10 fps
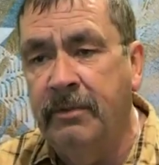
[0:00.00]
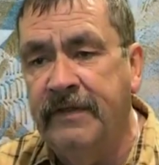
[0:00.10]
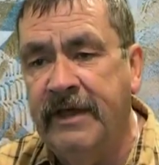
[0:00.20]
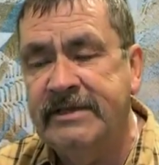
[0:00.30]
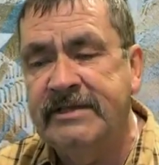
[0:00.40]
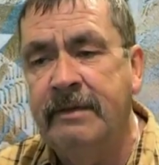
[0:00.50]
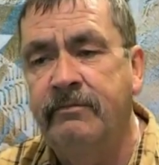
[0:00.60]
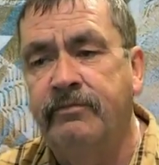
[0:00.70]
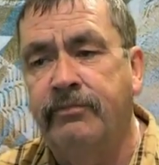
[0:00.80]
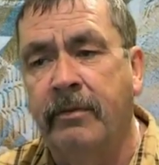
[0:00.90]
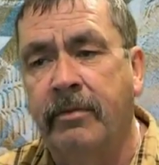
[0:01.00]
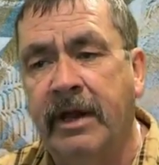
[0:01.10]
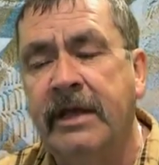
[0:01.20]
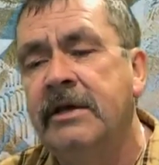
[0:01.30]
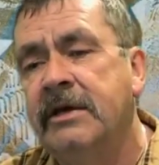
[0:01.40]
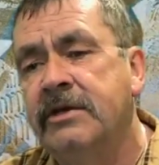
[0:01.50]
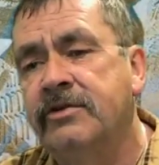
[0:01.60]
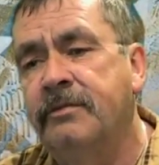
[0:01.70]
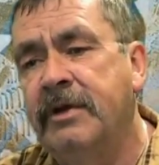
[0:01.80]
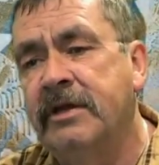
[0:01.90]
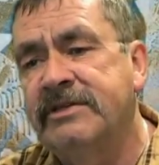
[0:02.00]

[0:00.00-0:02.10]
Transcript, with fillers: but they seem probably to have been